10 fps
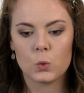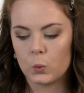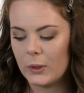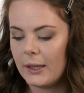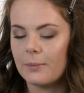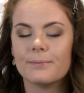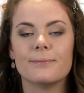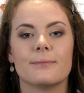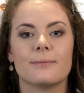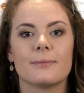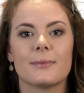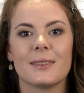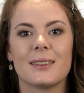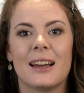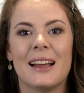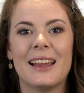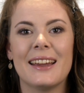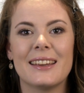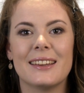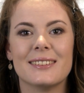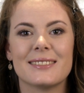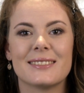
Sweet, I like it.